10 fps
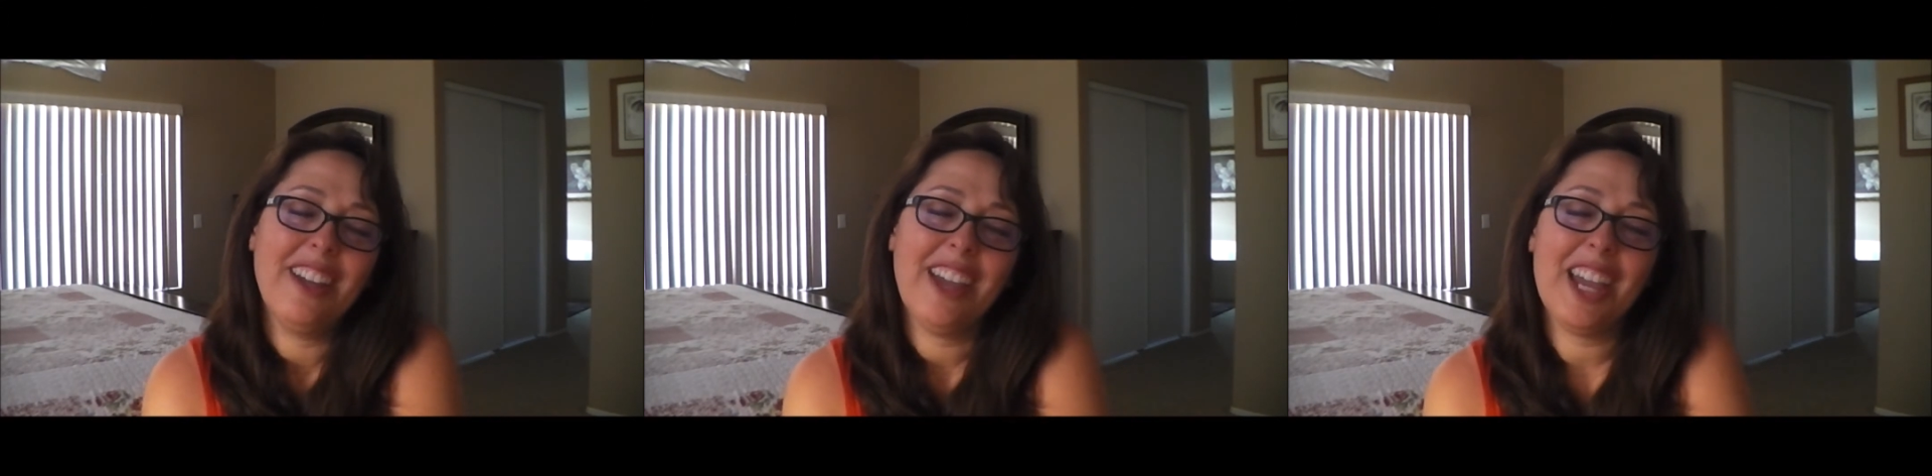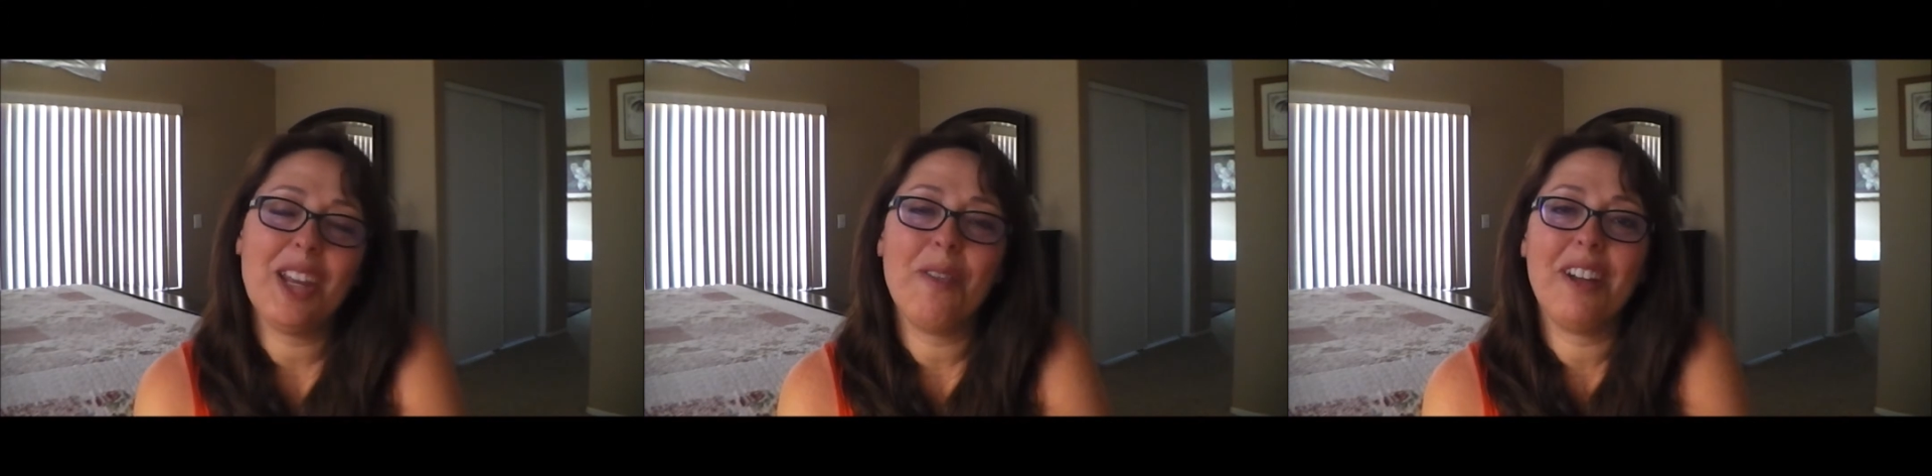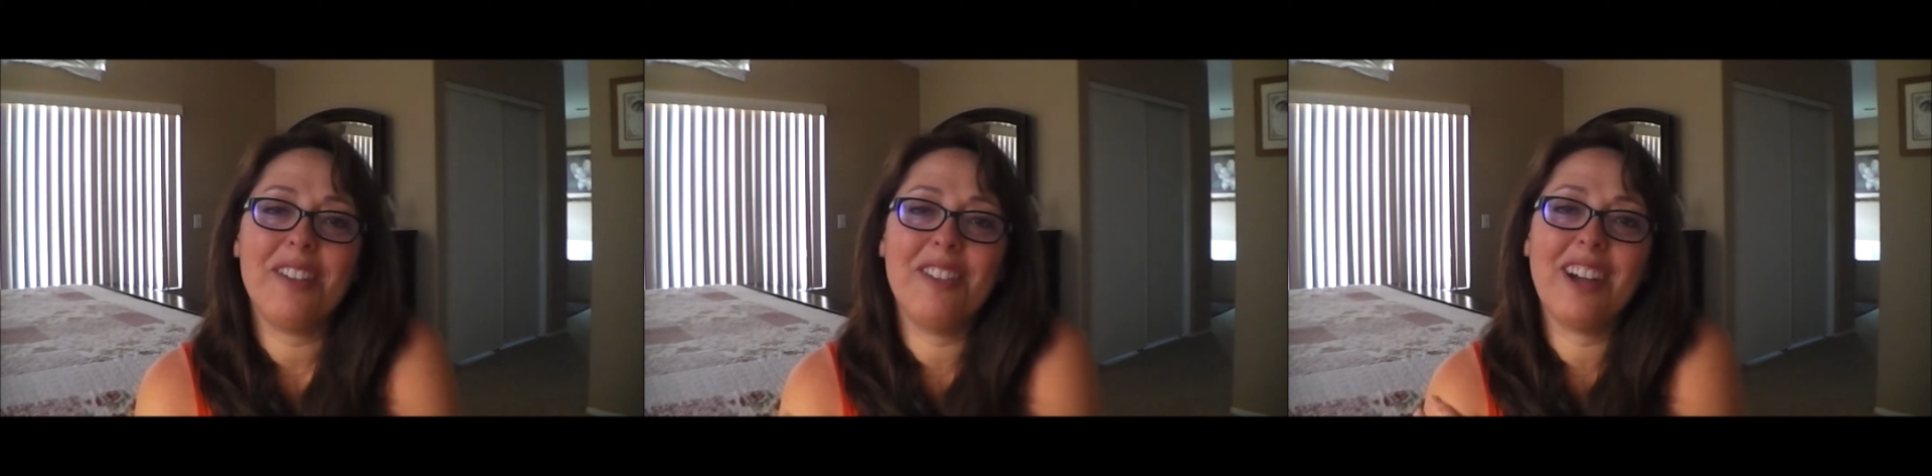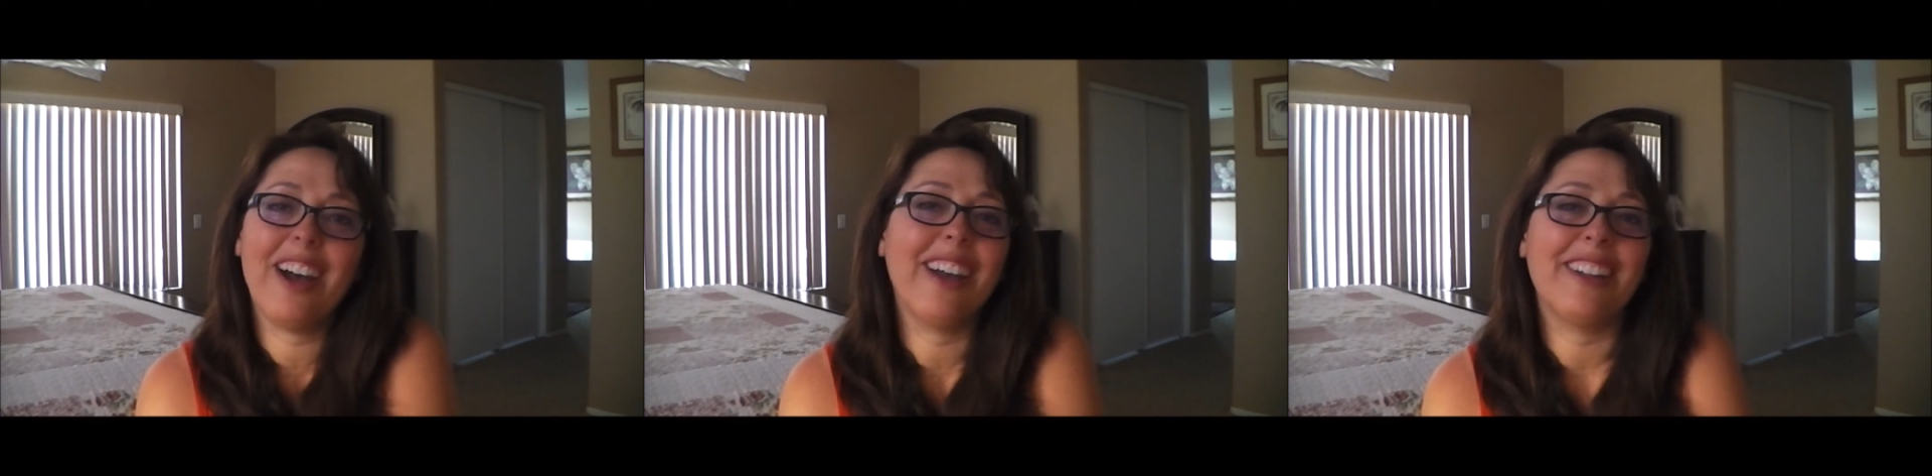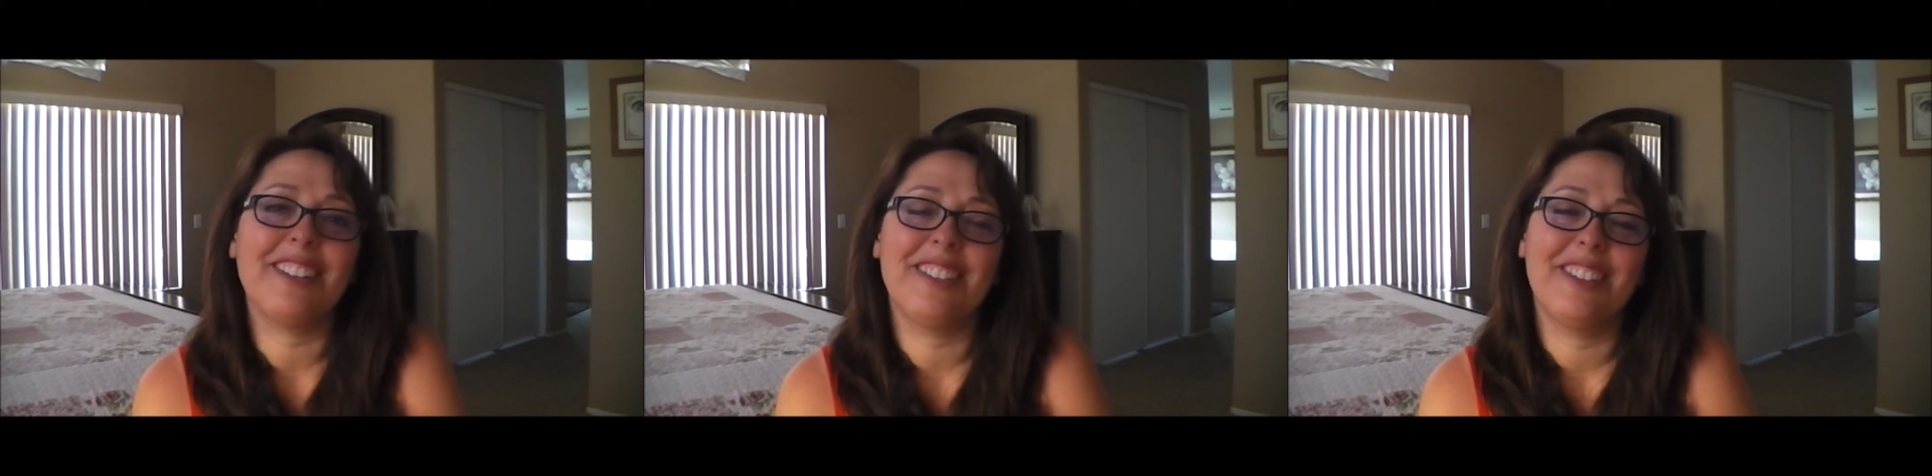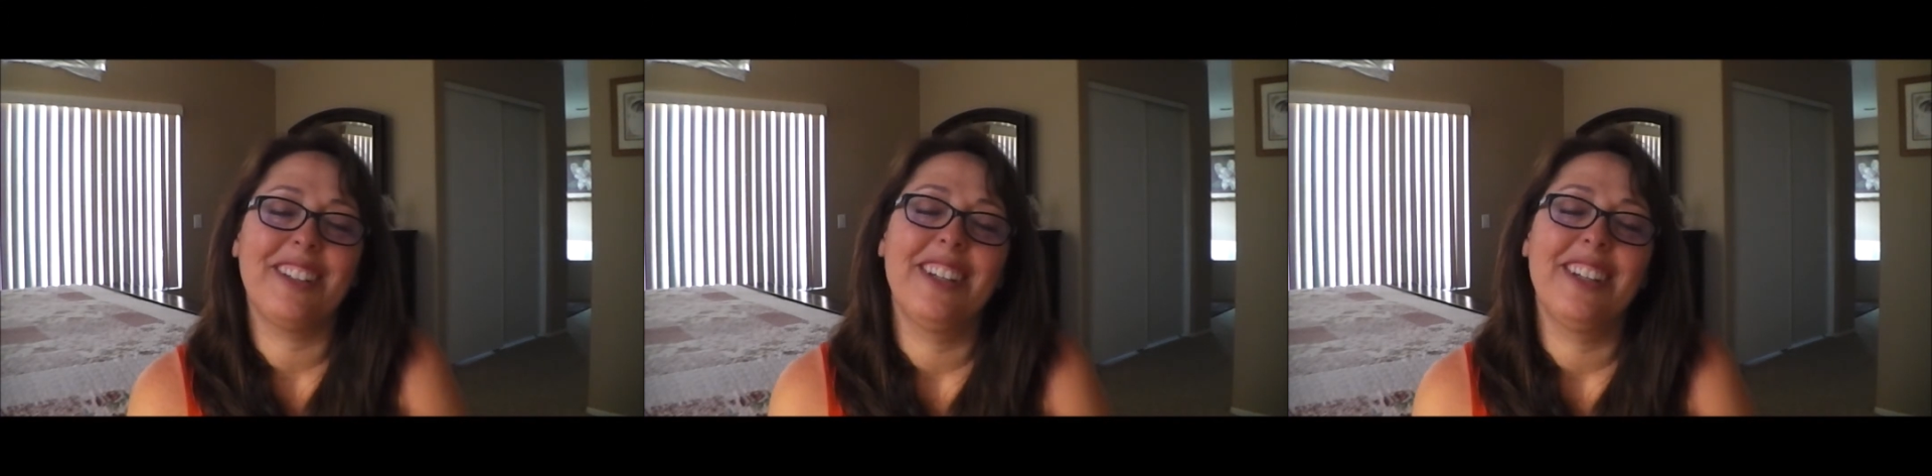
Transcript: Anyways, you guys,